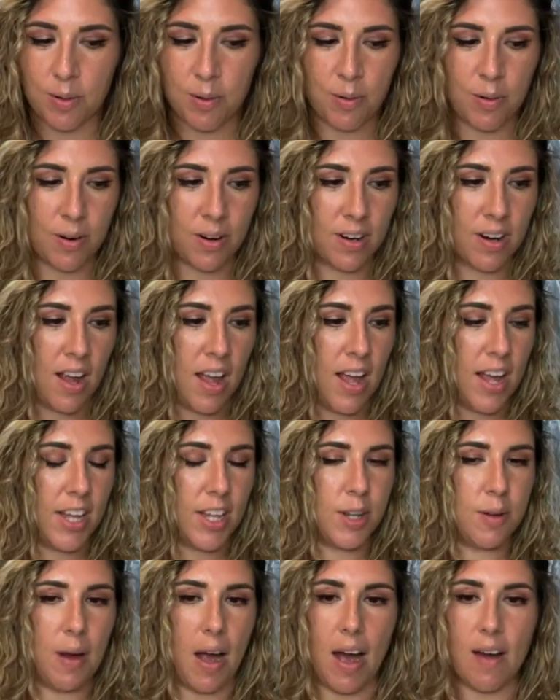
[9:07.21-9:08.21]
or
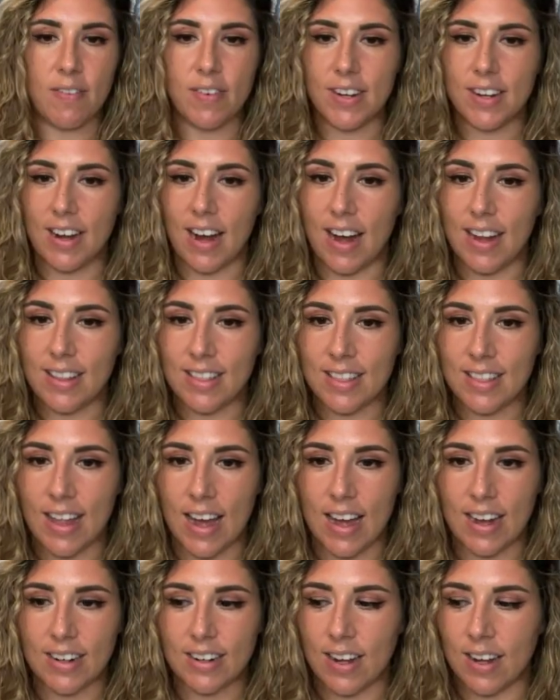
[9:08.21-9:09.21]
you haven't gotten
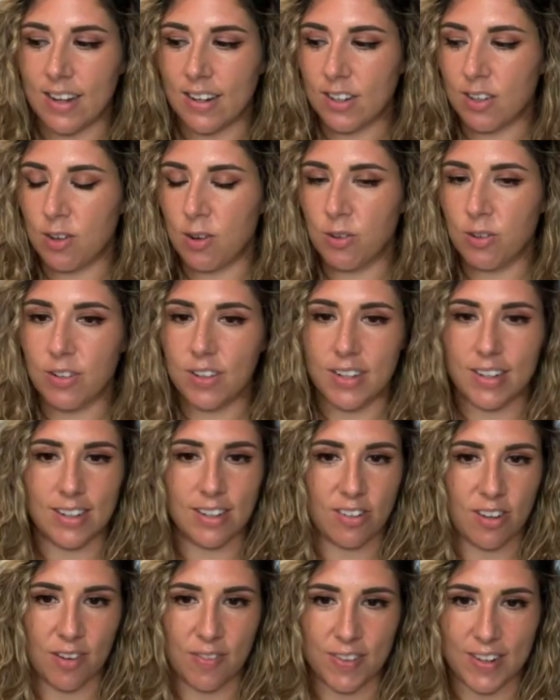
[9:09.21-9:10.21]
that Kundalini
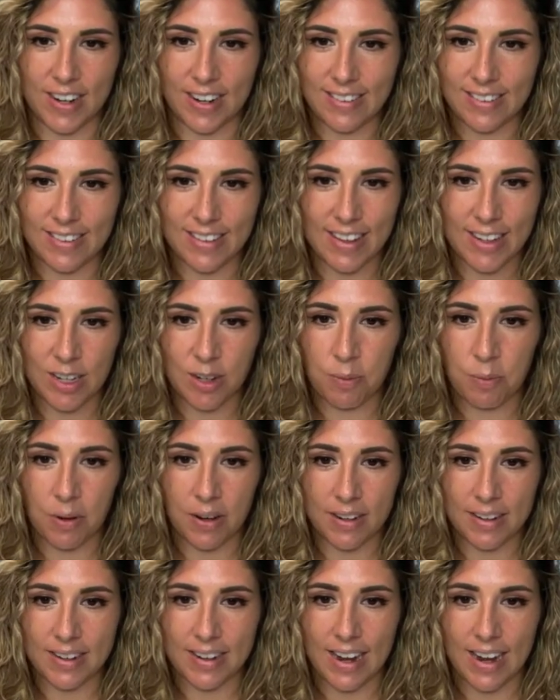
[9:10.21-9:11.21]
certification that you
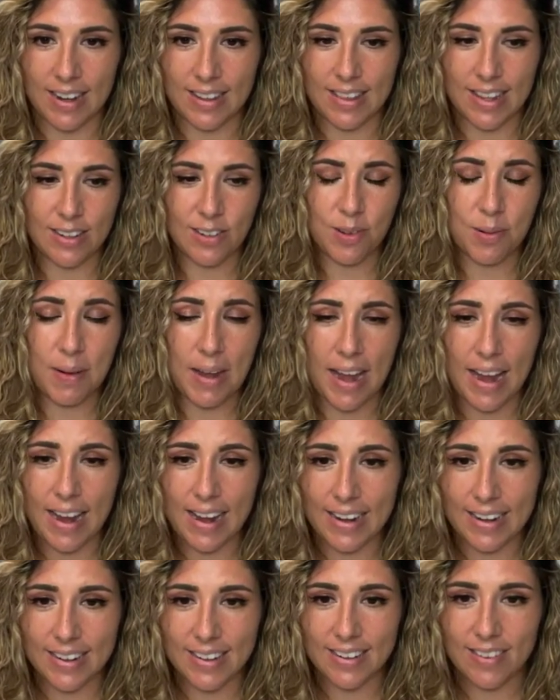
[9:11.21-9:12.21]
want to get, that's
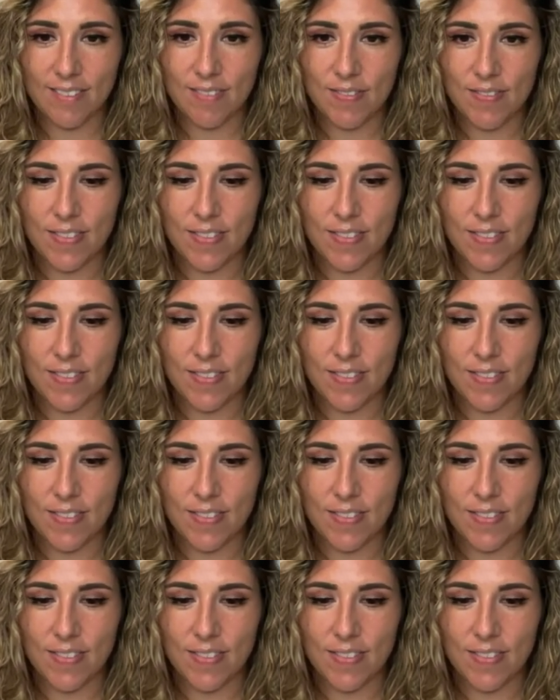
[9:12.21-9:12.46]
okay.